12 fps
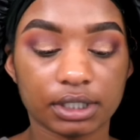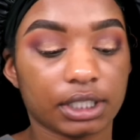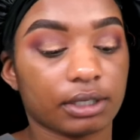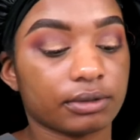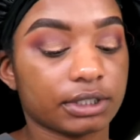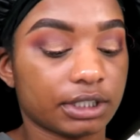and
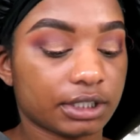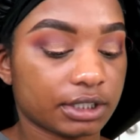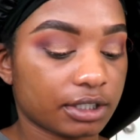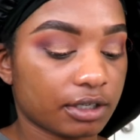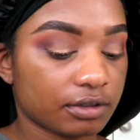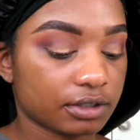that was years
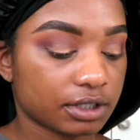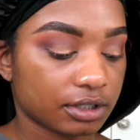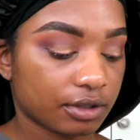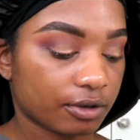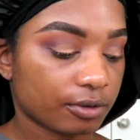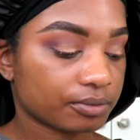ago.
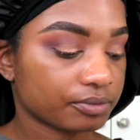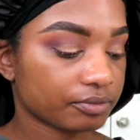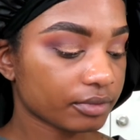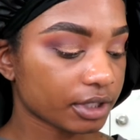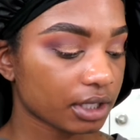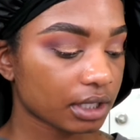So
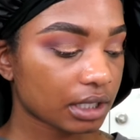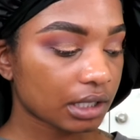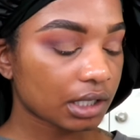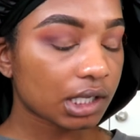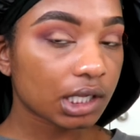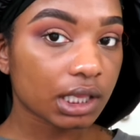
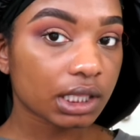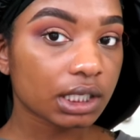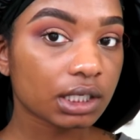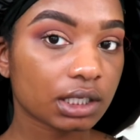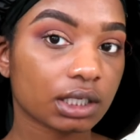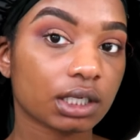I
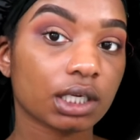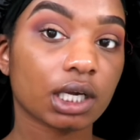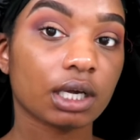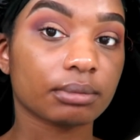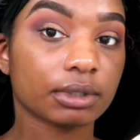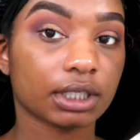think
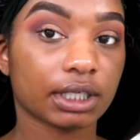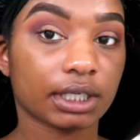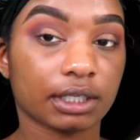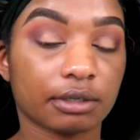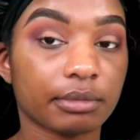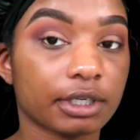I'm gonna
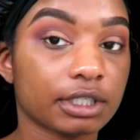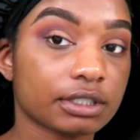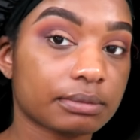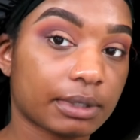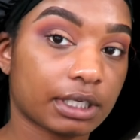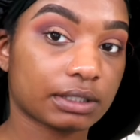get in a better
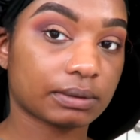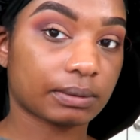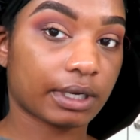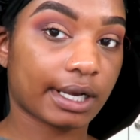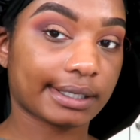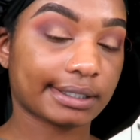space
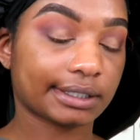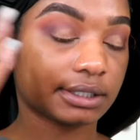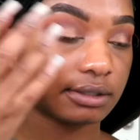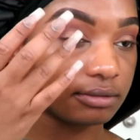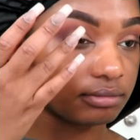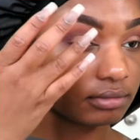where I
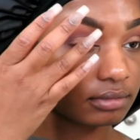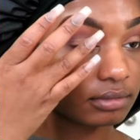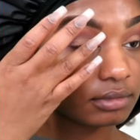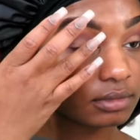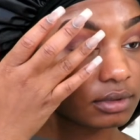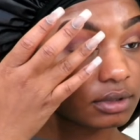can
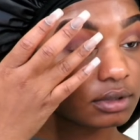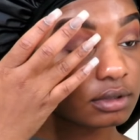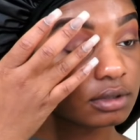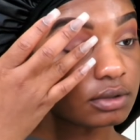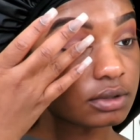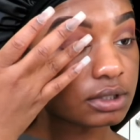
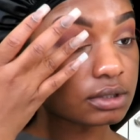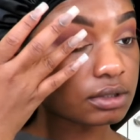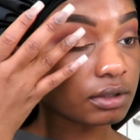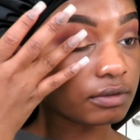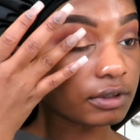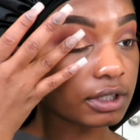do
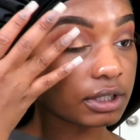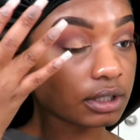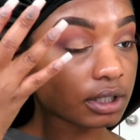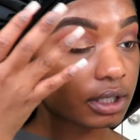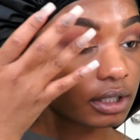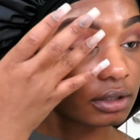stuff with
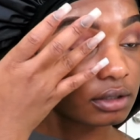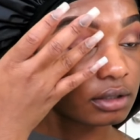that.